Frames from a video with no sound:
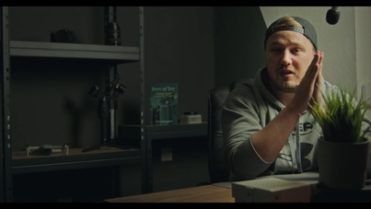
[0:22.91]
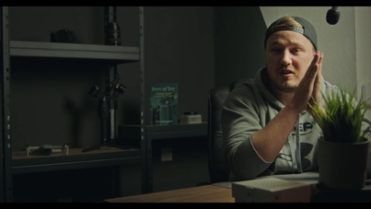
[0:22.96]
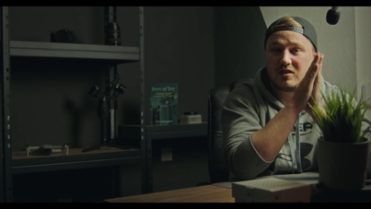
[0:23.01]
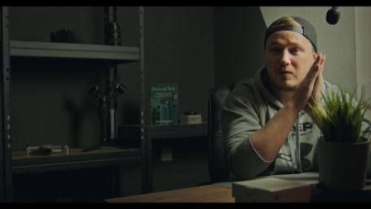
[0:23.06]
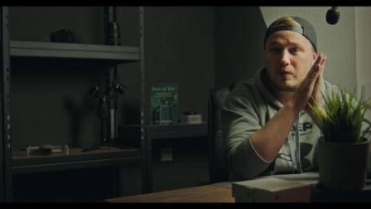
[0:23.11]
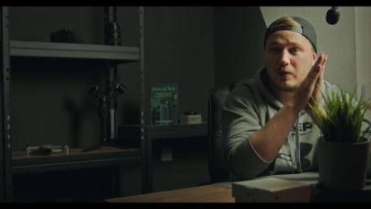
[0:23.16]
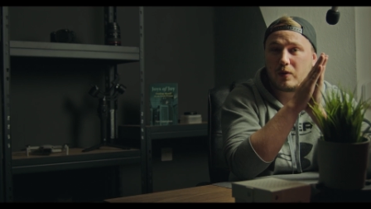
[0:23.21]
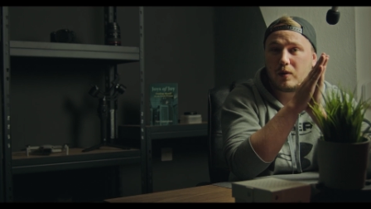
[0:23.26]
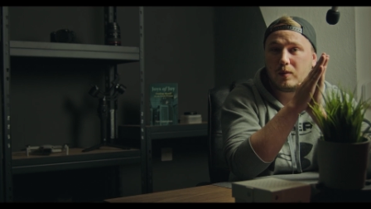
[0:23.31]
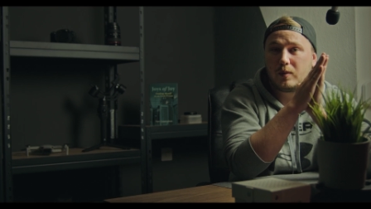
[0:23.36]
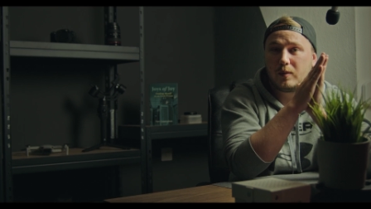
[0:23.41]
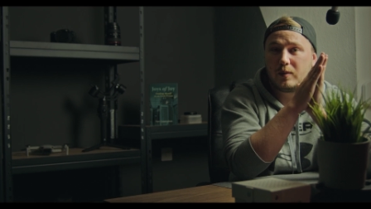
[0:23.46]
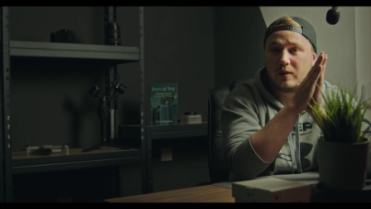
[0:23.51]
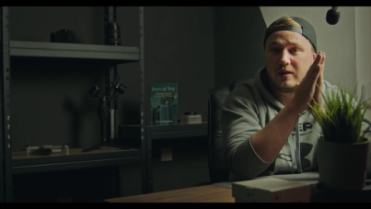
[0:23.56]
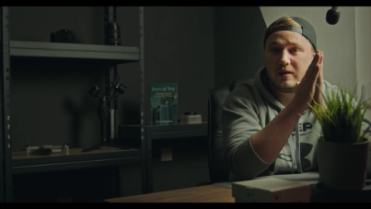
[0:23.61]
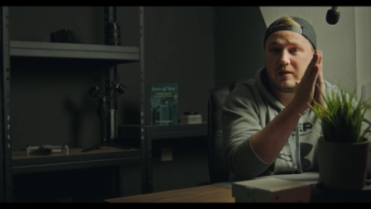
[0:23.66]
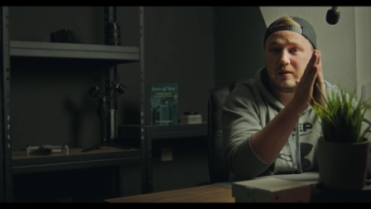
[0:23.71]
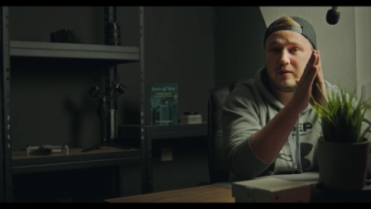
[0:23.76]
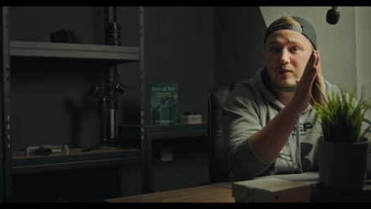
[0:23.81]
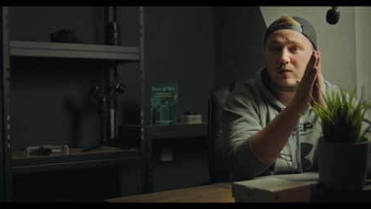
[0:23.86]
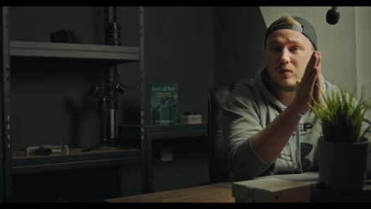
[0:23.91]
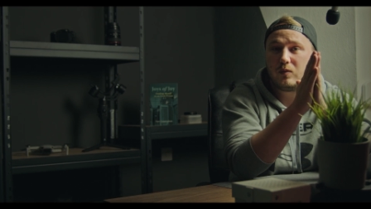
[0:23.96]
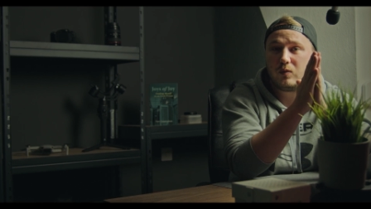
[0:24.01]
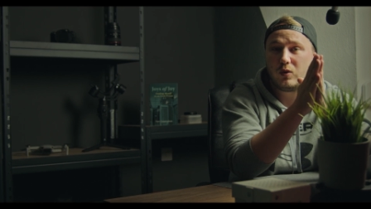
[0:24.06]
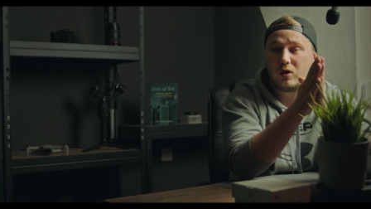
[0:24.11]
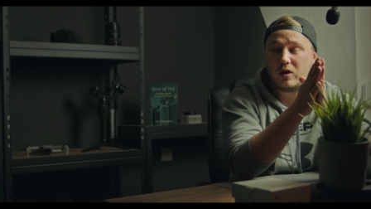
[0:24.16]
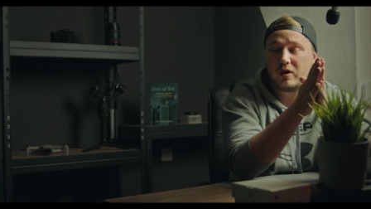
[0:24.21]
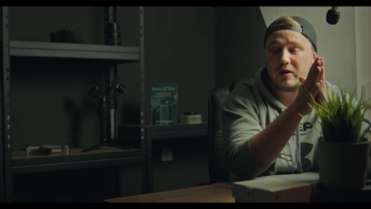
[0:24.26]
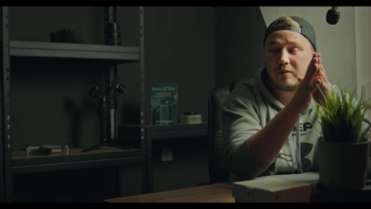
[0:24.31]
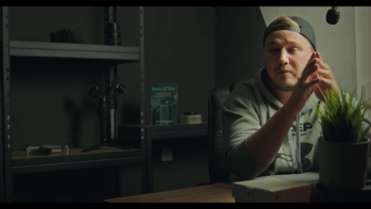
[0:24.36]
it's probably
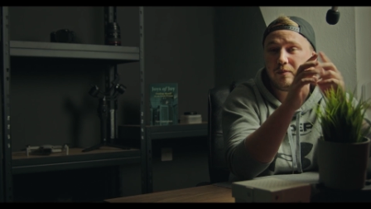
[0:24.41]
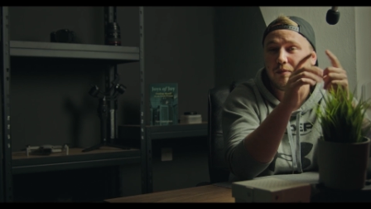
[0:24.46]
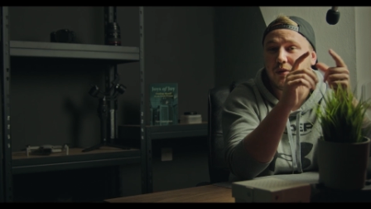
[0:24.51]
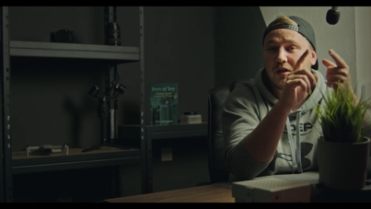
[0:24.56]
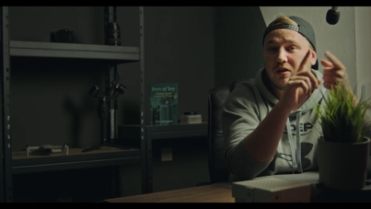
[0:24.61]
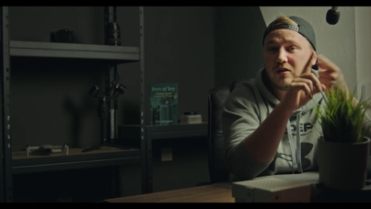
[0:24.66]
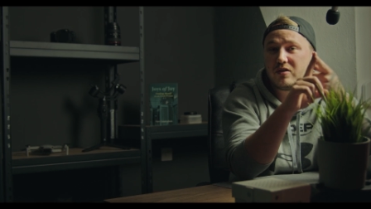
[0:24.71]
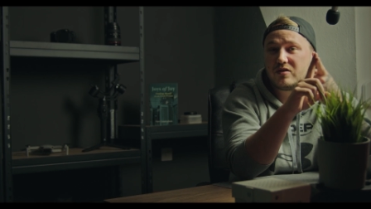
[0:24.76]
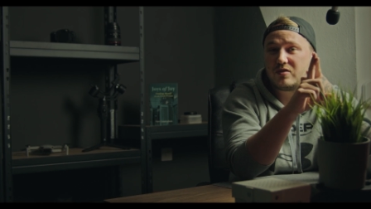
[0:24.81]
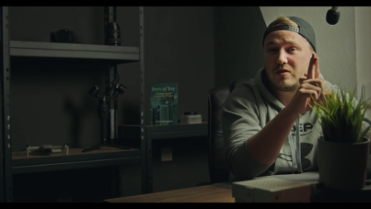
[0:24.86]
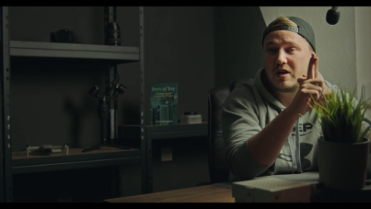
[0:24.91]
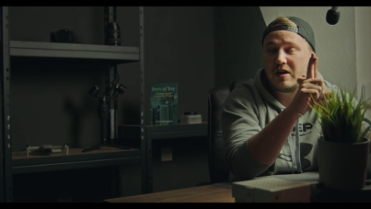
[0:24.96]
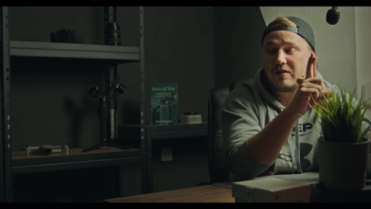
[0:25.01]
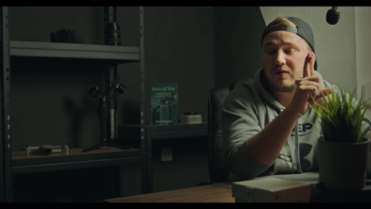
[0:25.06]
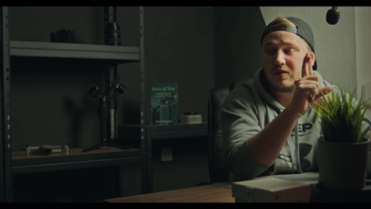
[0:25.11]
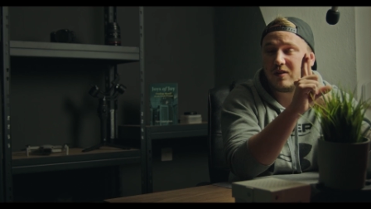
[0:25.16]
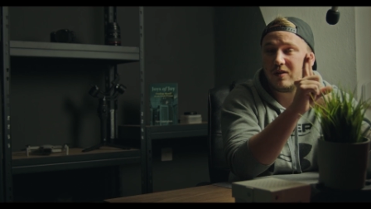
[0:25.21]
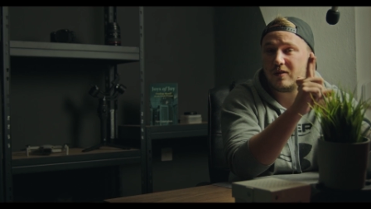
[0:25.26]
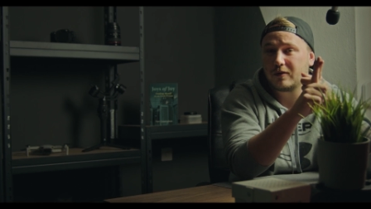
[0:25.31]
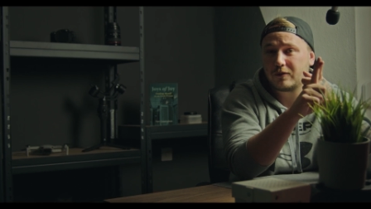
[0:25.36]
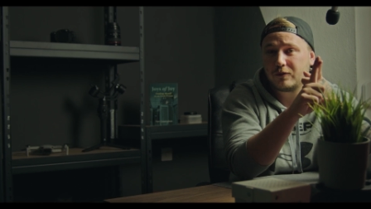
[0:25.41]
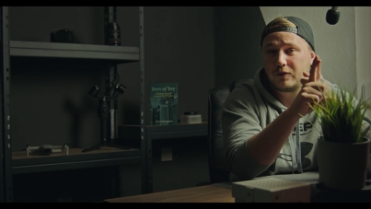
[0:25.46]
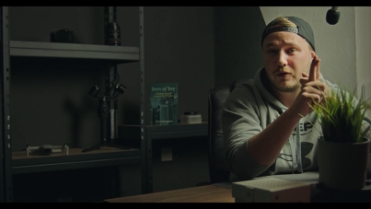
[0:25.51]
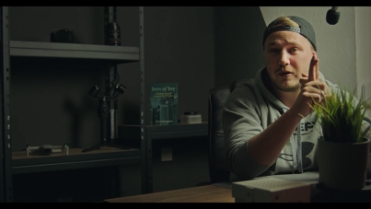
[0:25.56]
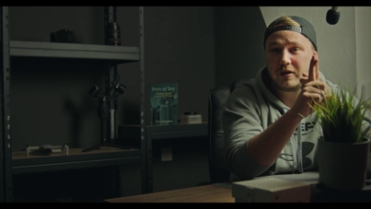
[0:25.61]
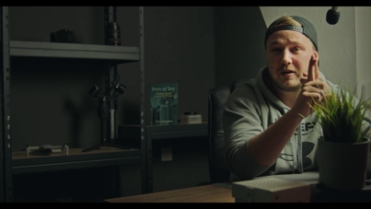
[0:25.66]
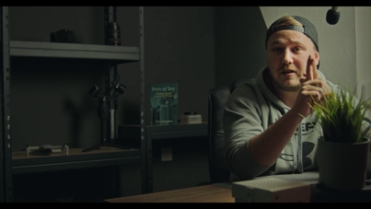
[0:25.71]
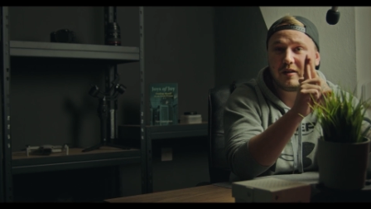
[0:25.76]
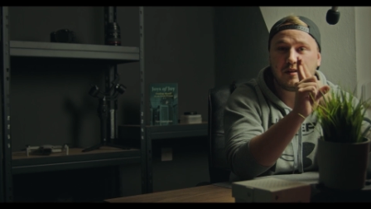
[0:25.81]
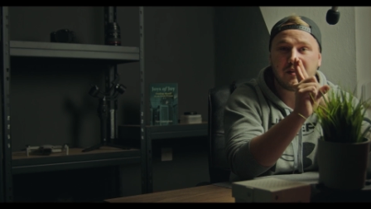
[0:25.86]
one because you haven't looked for
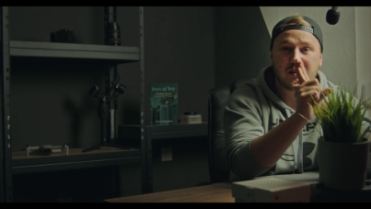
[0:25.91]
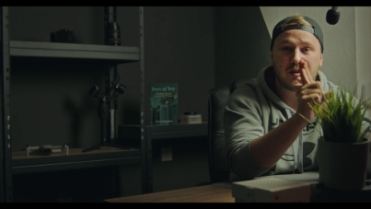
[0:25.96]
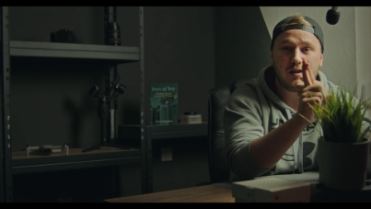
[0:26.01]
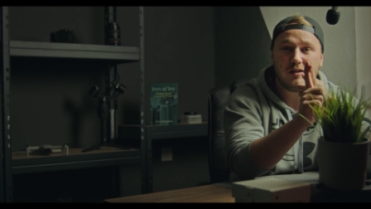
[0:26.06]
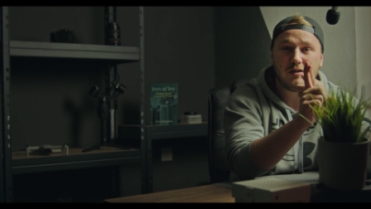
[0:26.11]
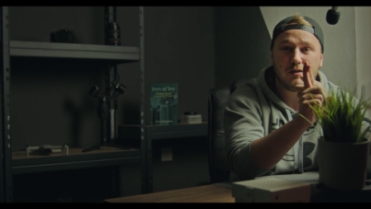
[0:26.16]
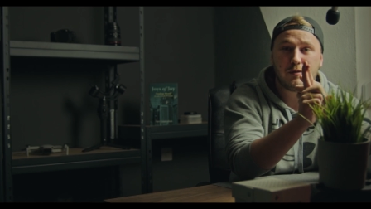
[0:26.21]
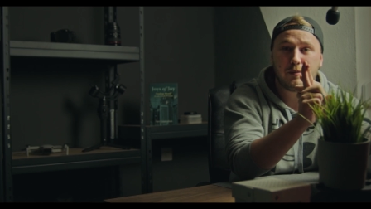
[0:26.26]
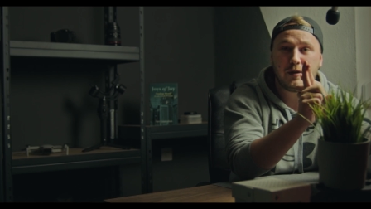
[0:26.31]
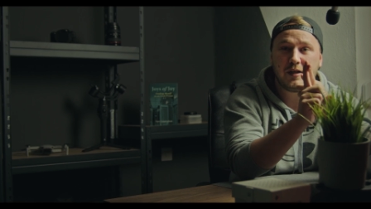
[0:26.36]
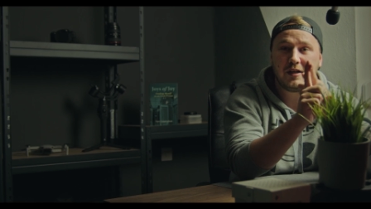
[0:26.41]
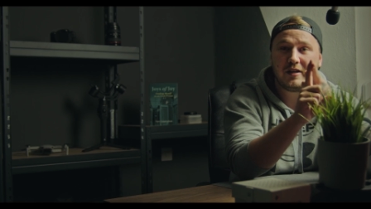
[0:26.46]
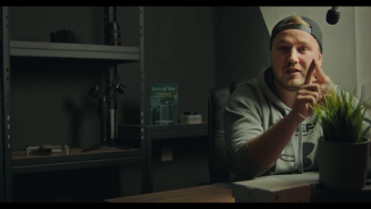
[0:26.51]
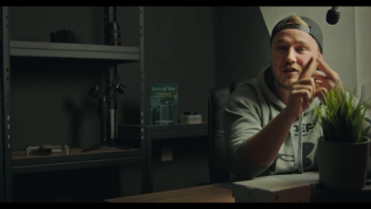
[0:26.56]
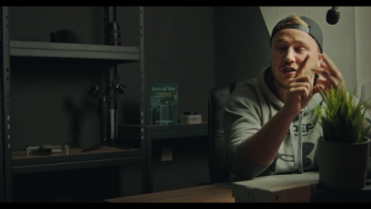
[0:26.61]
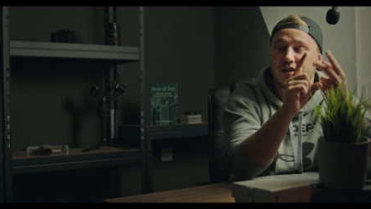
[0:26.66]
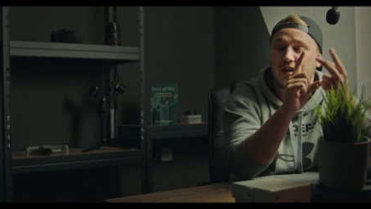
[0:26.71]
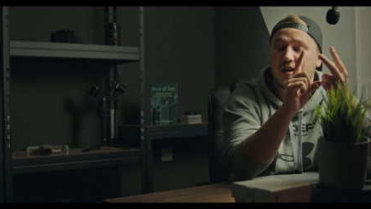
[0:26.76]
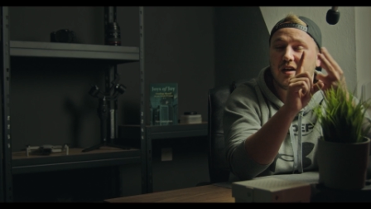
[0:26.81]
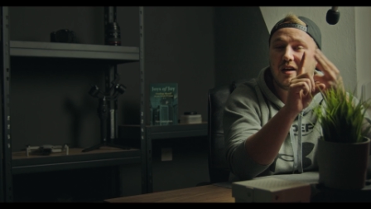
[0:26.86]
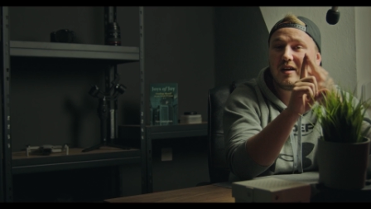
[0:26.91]
it in the color page,